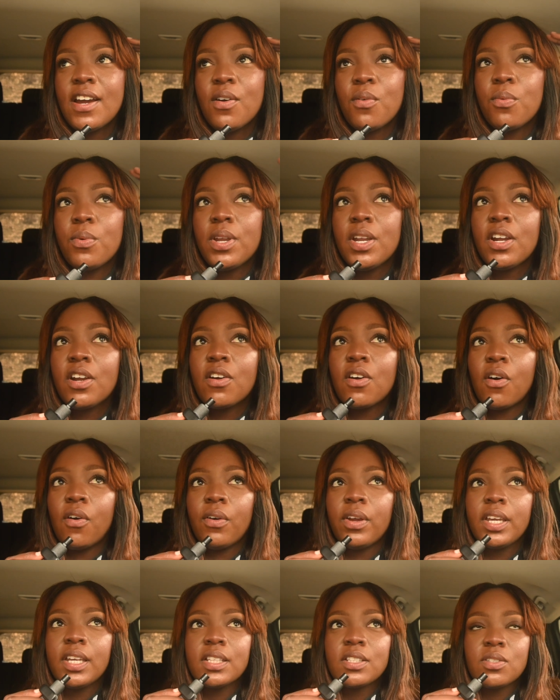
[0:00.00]
we're
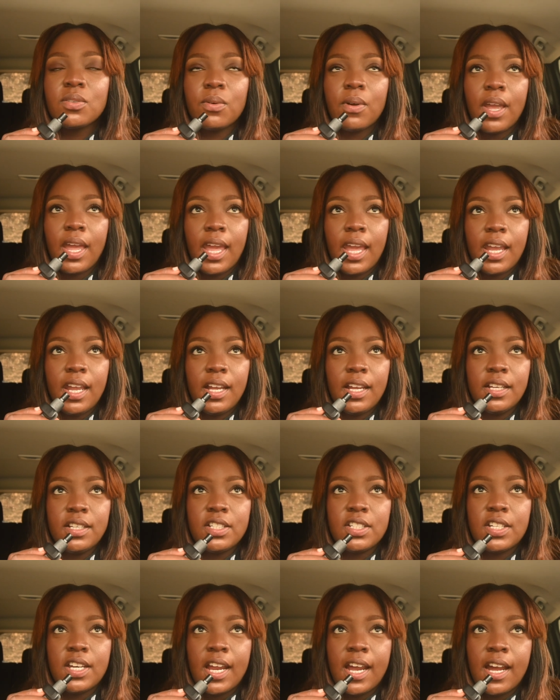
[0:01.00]
going into an
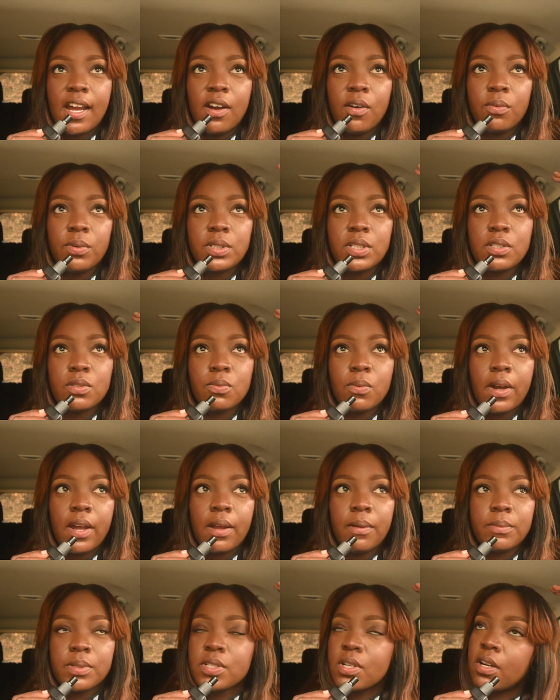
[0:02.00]
age now, which is
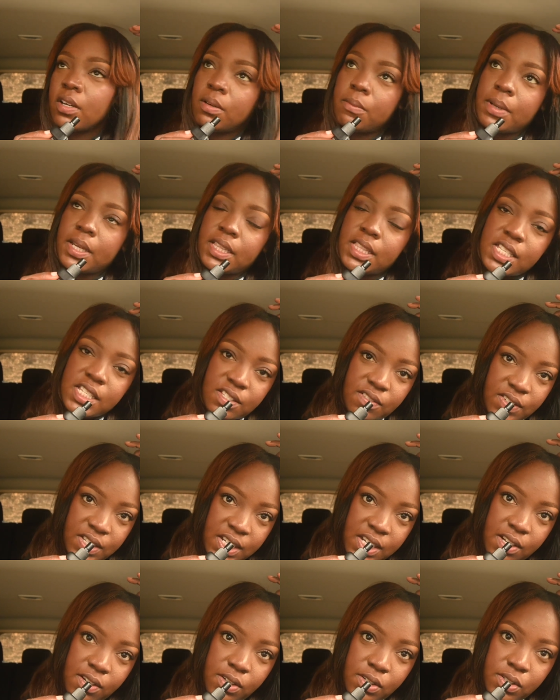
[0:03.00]
why I'm starting to make these
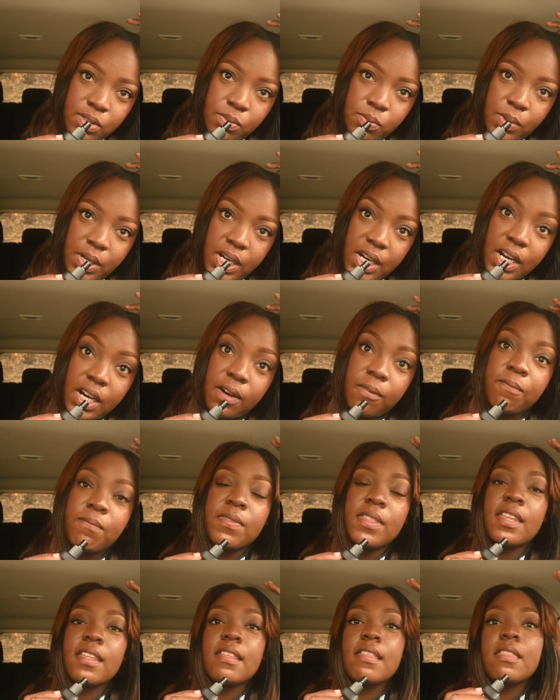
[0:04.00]
videos where
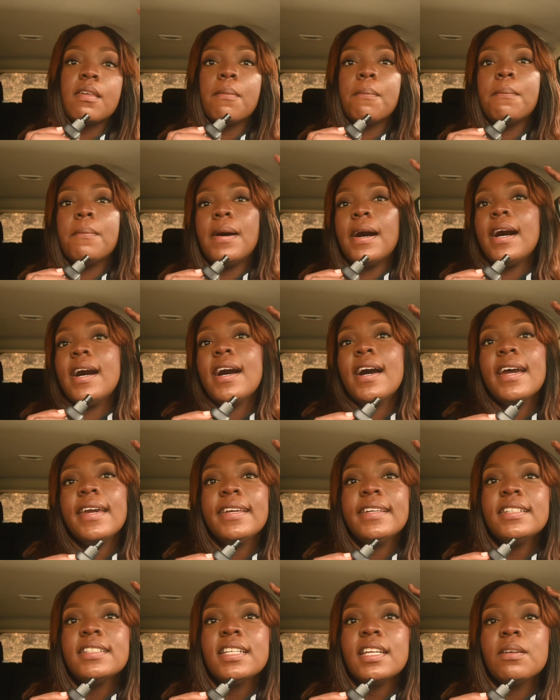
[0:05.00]
the
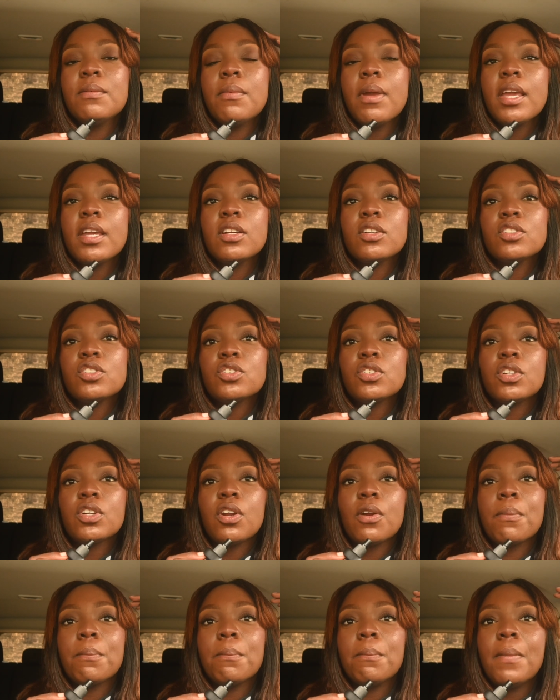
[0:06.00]
mind and making sure
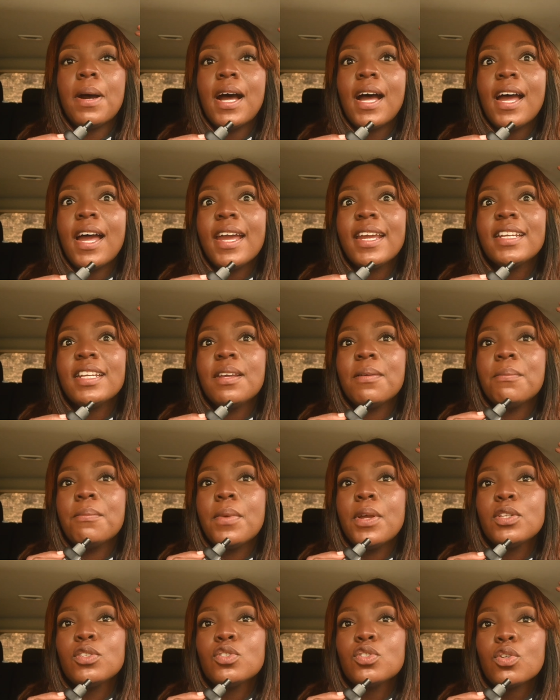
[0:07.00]
your mind and
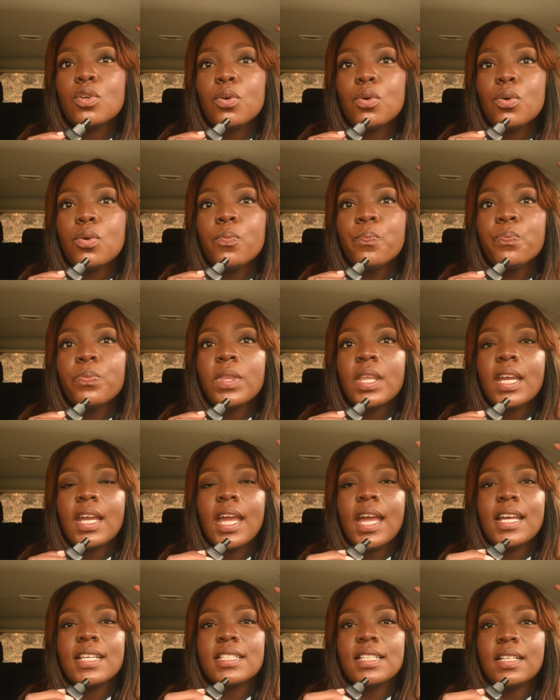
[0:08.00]
mental
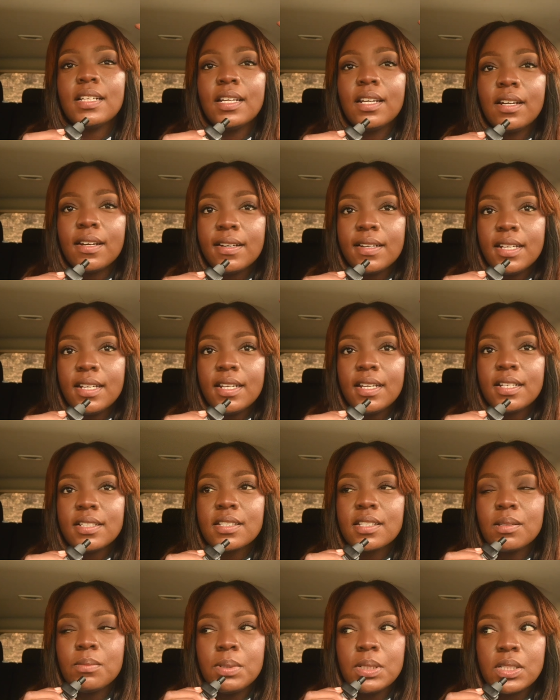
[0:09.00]
has clarity
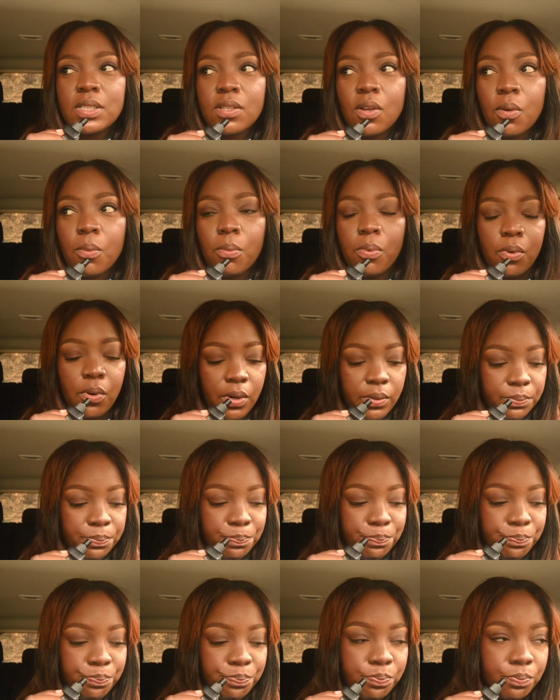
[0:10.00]
is going to be so
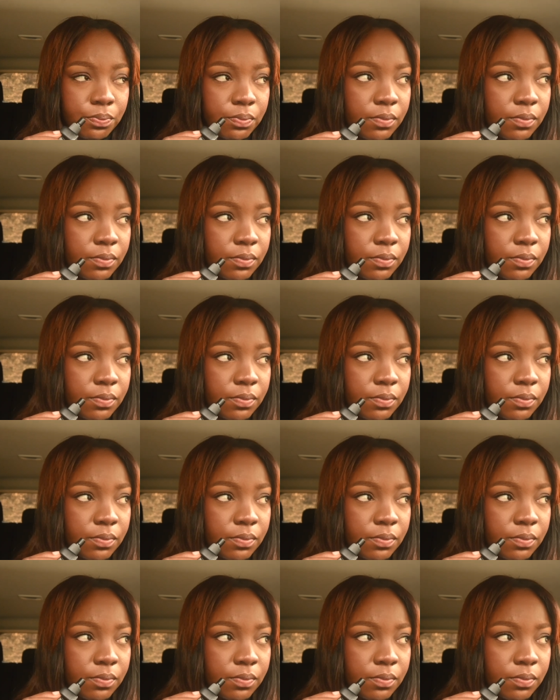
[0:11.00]
important.